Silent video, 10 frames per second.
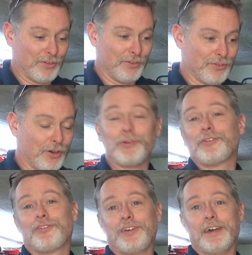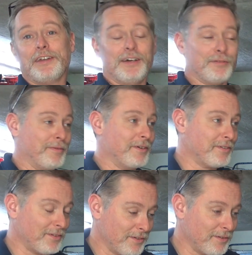Sorry to say that, but
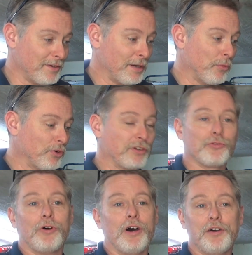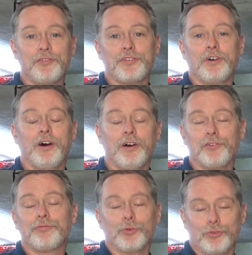harmonic drives are
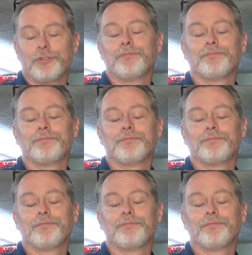the future.